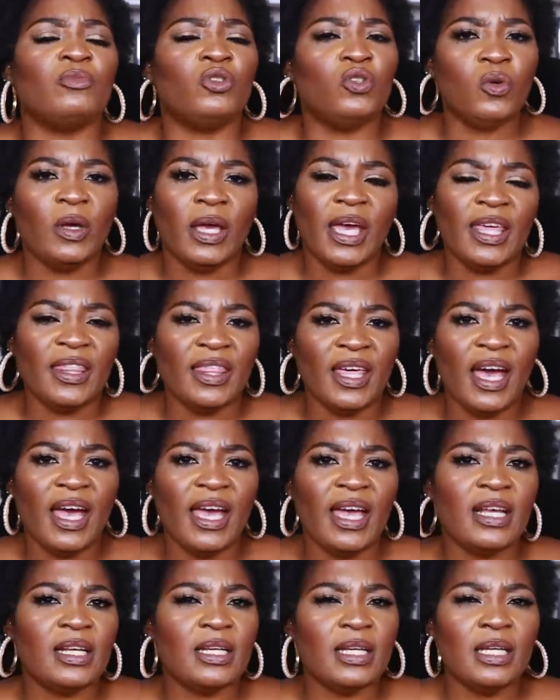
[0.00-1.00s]
together,
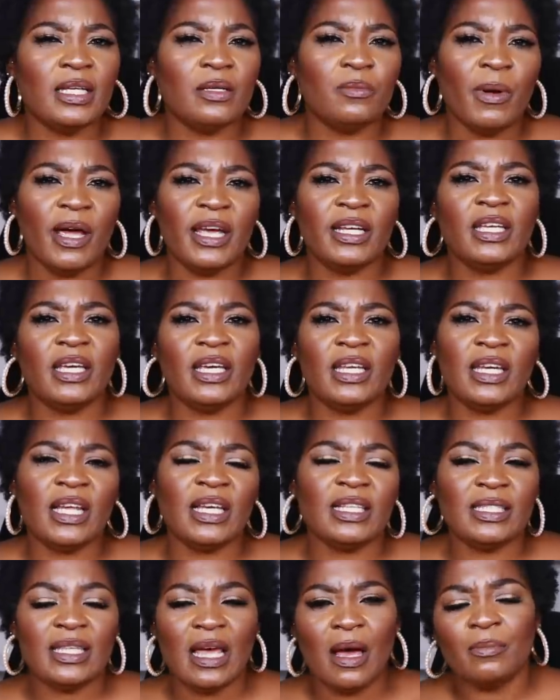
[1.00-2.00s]
and it might
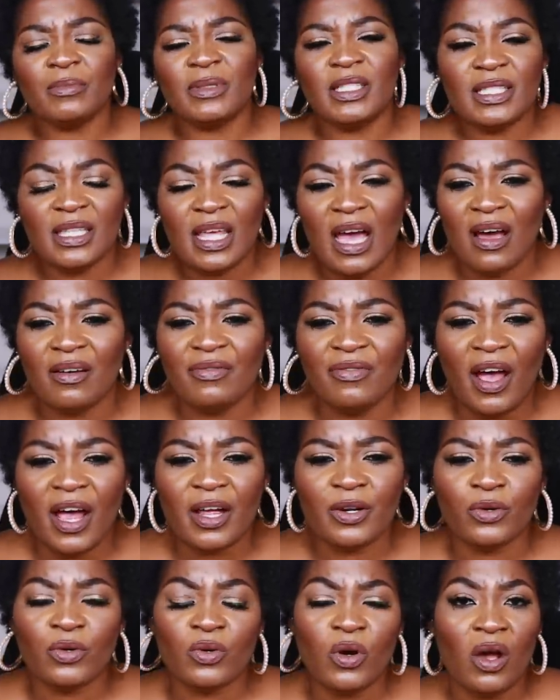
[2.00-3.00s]
hinder some stuff.
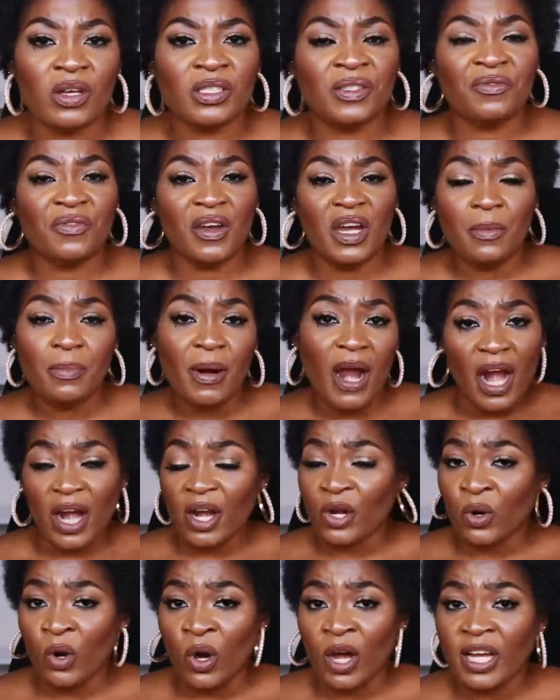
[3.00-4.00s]
I don't know, I was very
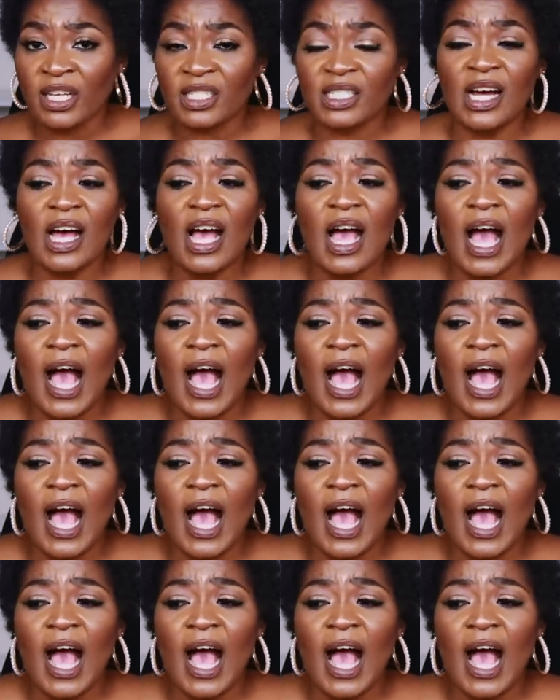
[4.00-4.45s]
paranoid.